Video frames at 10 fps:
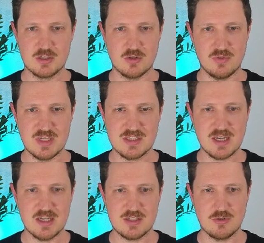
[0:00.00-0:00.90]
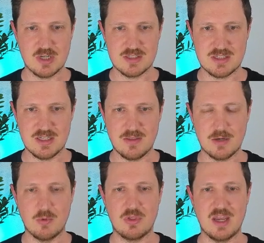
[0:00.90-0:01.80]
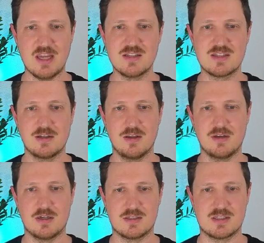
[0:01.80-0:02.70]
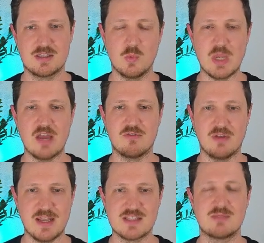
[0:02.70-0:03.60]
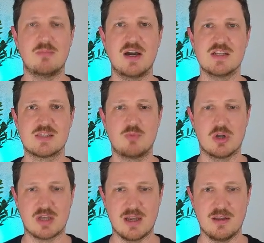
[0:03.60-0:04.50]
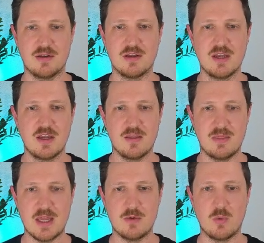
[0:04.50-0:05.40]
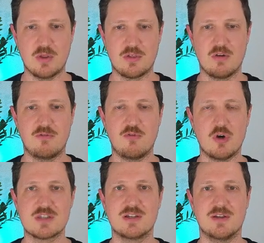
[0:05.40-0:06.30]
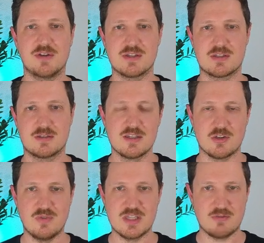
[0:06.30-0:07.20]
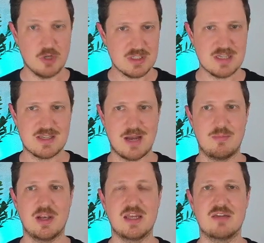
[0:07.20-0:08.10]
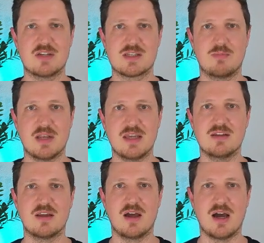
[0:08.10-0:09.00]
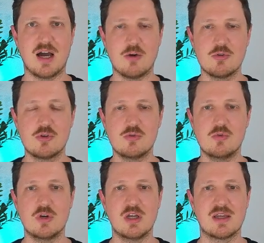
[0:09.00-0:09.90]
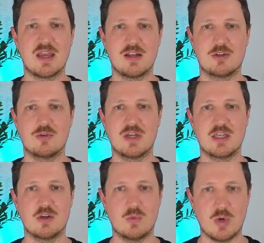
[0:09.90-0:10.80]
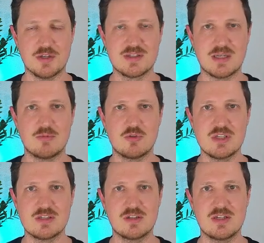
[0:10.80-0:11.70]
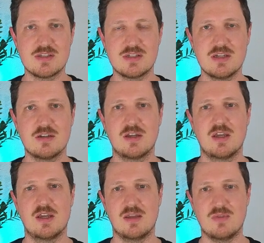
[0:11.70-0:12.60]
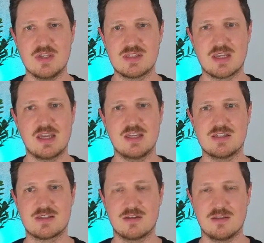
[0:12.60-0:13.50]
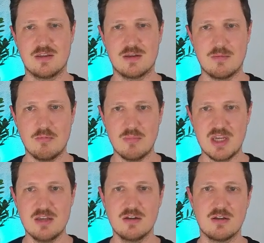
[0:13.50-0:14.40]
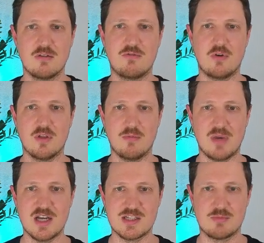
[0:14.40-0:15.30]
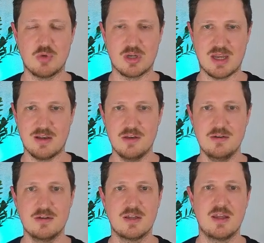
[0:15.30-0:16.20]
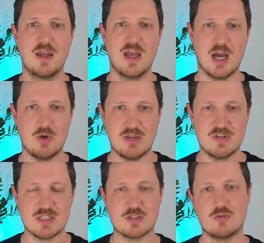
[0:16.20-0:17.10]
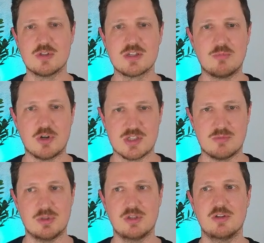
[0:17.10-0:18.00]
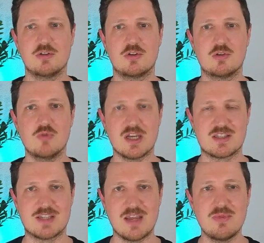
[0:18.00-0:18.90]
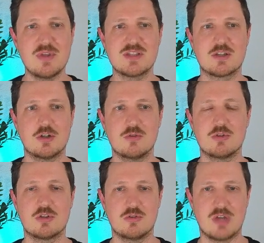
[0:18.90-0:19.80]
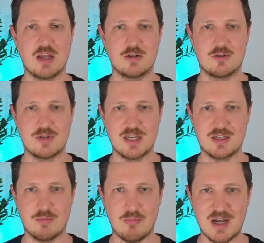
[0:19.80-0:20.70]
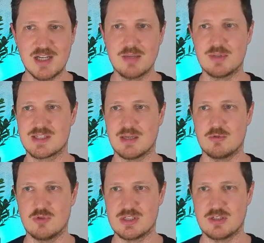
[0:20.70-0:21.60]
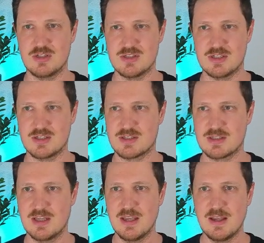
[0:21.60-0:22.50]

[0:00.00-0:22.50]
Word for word: So in this case, you can see that with eight cylinders, we have less miles per gallon than with four cylinders. So in this first example, I have explained how to calculate one summary statistic. In this case, the mean for the miles per gallon. However, it's also possible to extend this code to calculate multiple summary statistics.